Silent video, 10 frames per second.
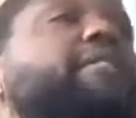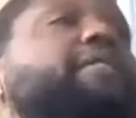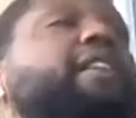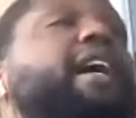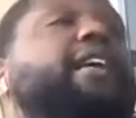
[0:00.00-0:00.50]
I
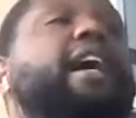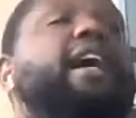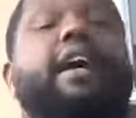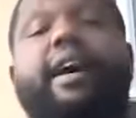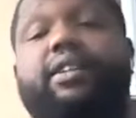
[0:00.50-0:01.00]
feel like
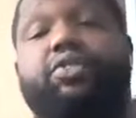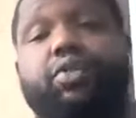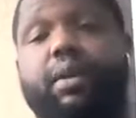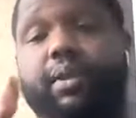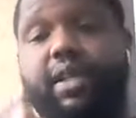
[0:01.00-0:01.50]
that has
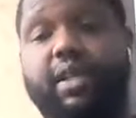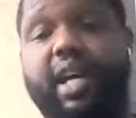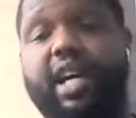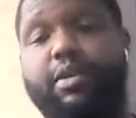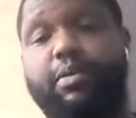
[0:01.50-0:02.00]
trouble is
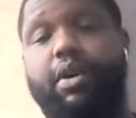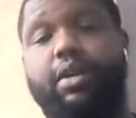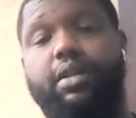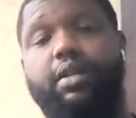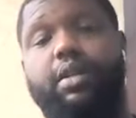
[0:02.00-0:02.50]

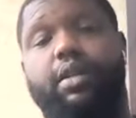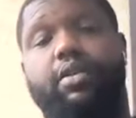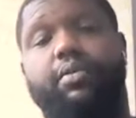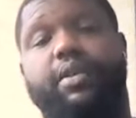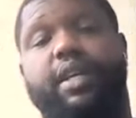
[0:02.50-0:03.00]
dodgeball. You
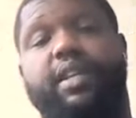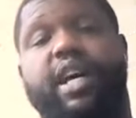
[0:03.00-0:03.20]
know what I'm saying?